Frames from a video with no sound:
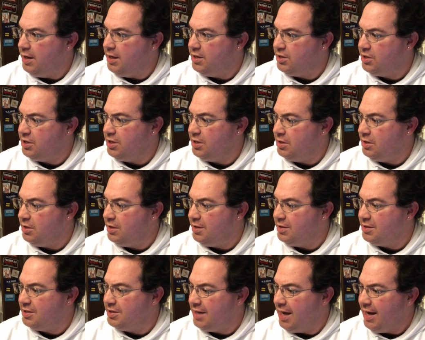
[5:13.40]
is
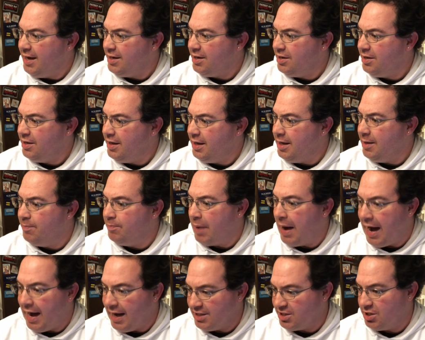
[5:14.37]
it's not
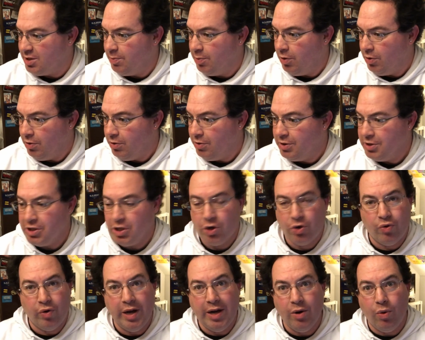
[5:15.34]
impossible to
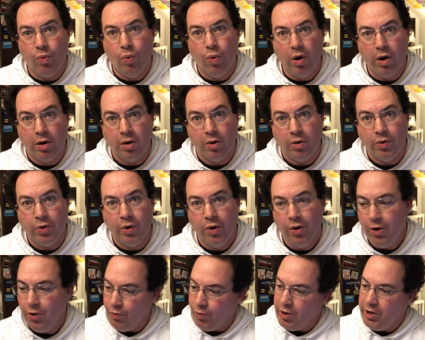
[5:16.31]
create a world
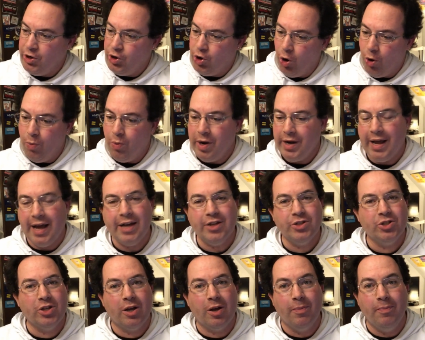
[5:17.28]
where nobody
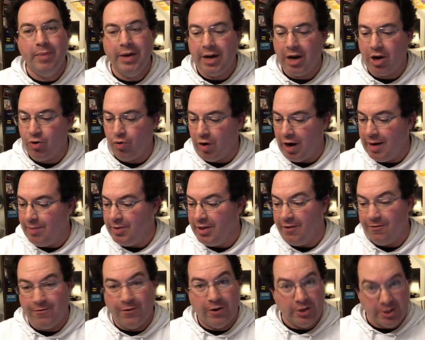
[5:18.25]
has to commit a crime in
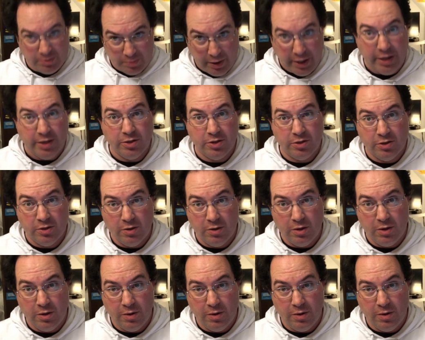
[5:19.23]
the first place.